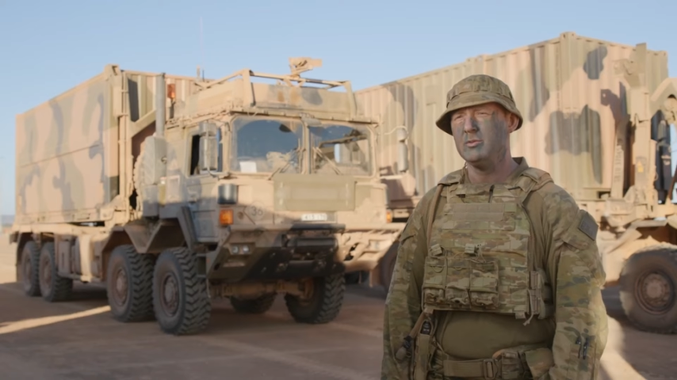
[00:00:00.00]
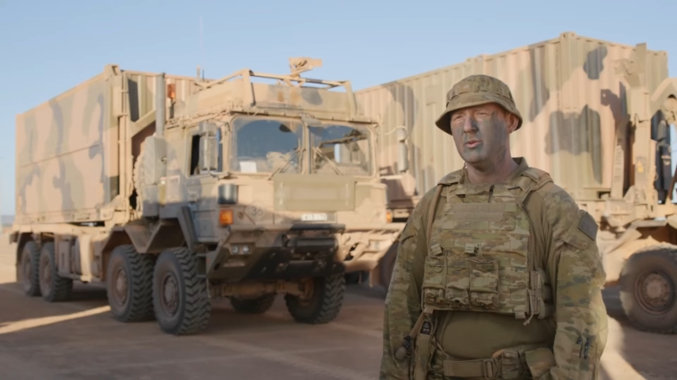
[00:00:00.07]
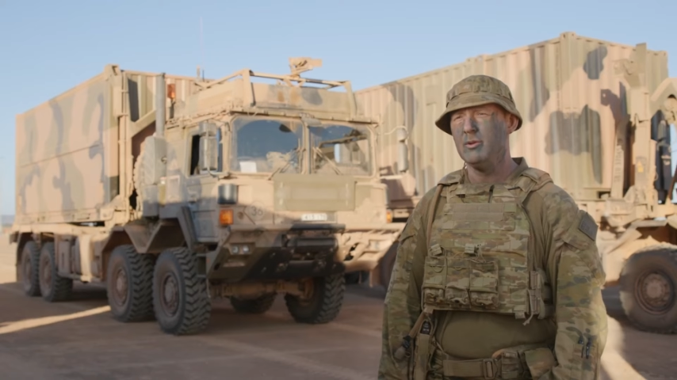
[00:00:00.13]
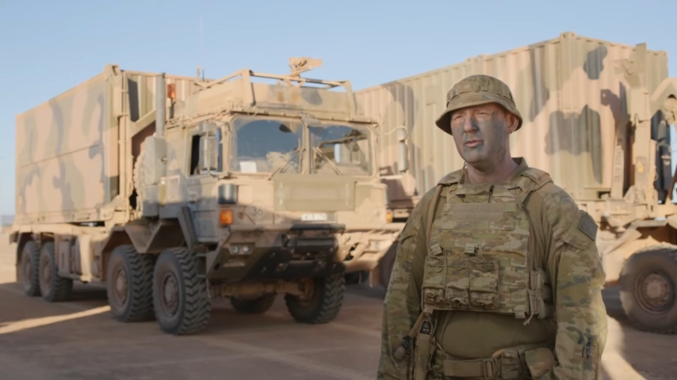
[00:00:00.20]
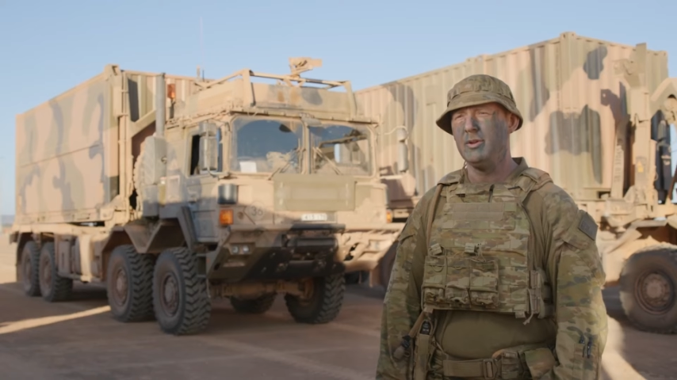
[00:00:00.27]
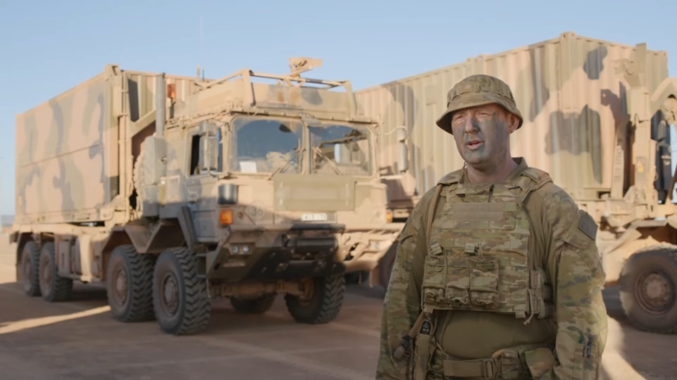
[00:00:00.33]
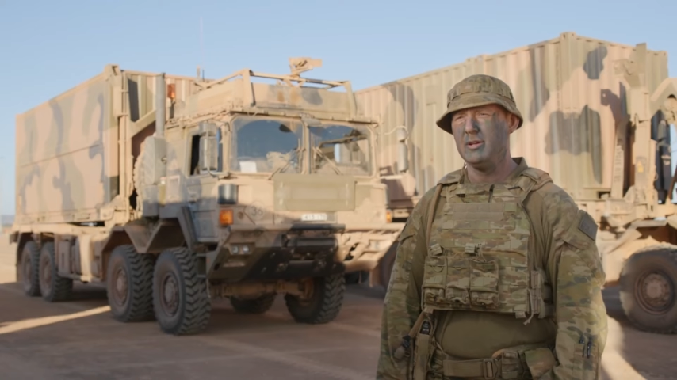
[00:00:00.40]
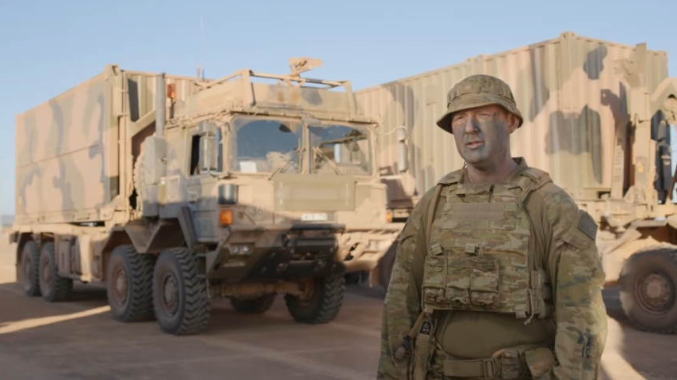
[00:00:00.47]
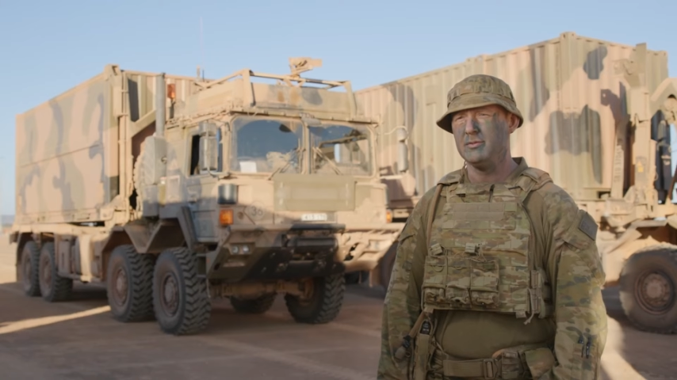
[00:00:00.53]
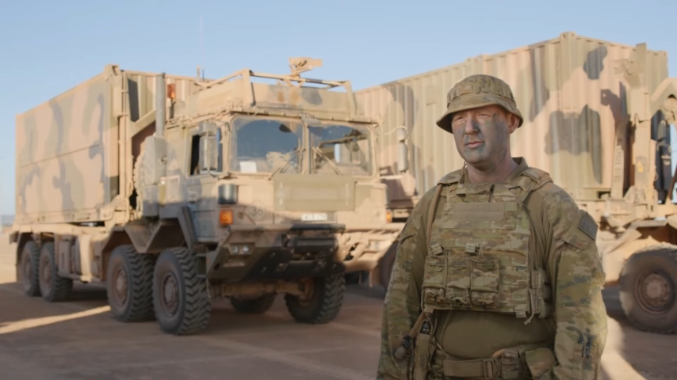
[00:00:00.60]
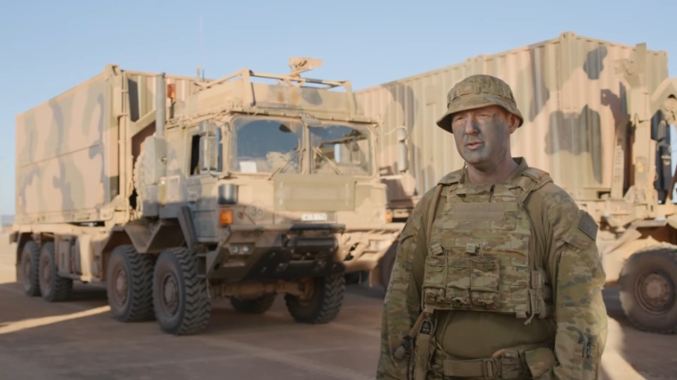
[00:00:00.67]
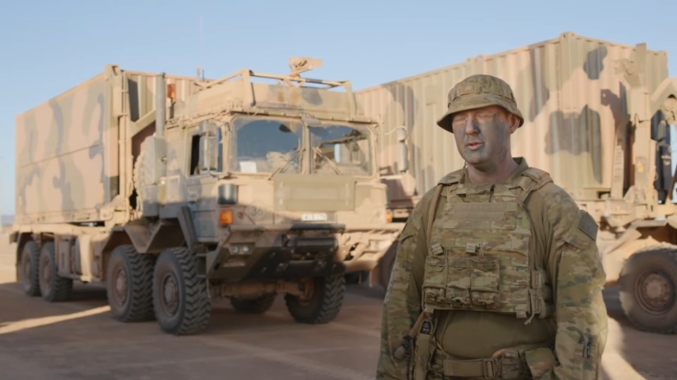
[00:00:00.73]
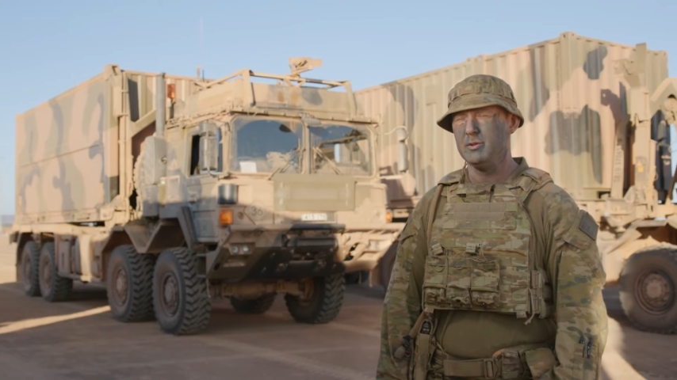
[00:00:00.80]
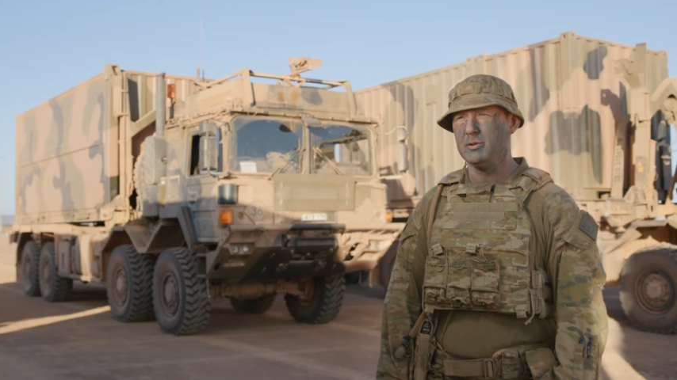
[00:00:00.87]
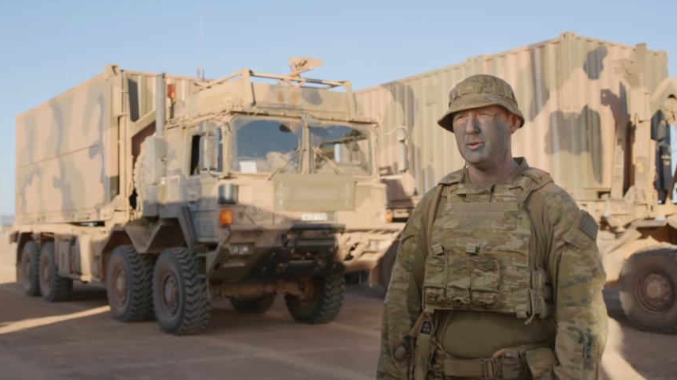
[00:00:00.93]
12 hours of
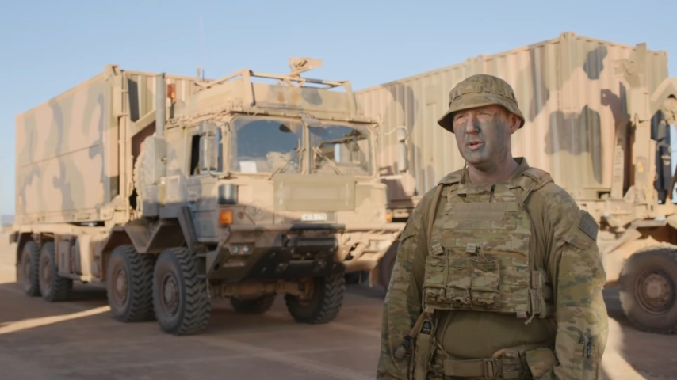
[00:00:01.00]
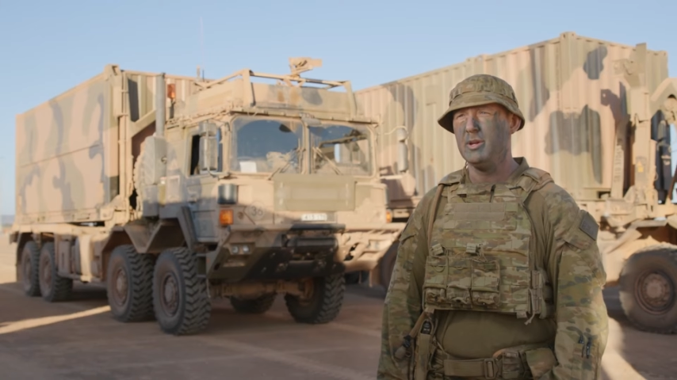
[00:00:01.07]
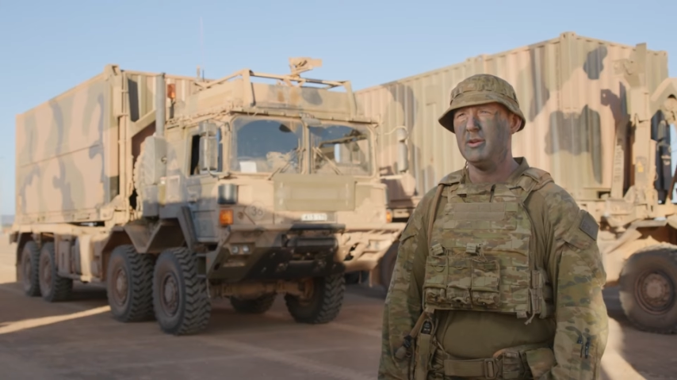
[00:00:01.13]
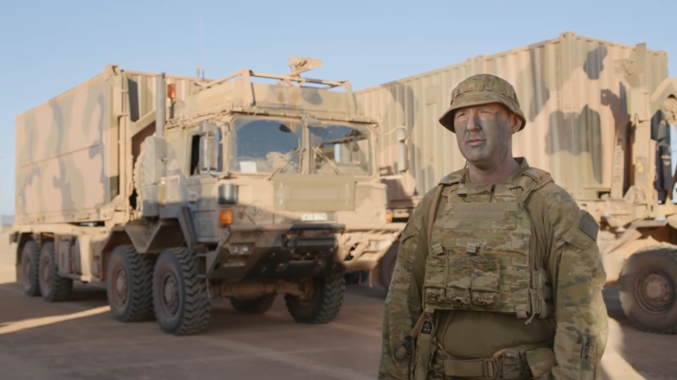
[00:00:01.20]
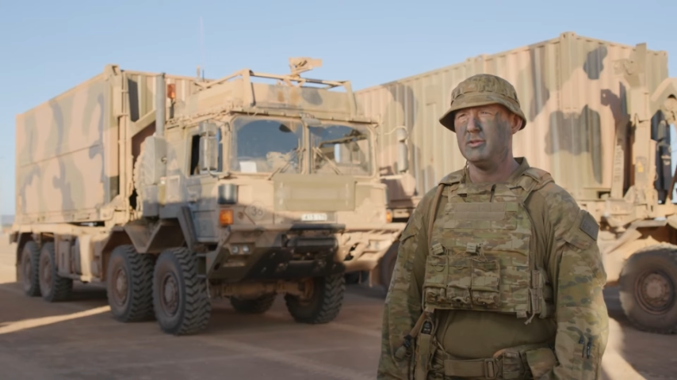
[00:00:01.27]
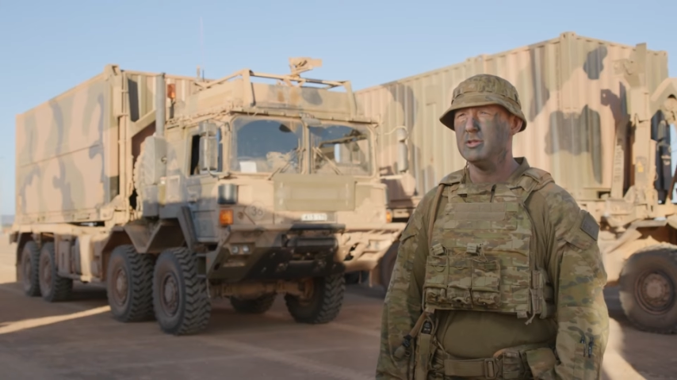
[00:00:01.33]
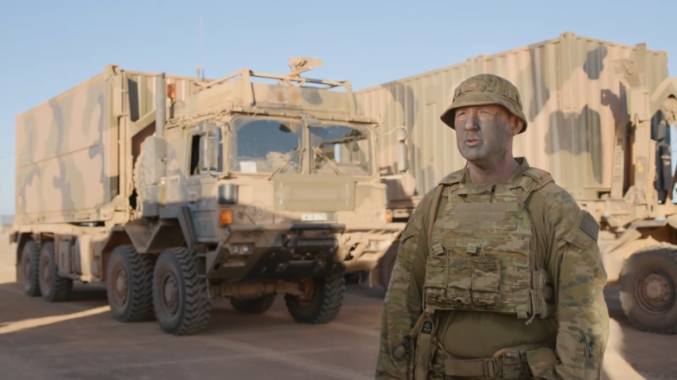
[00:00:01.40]
surgery every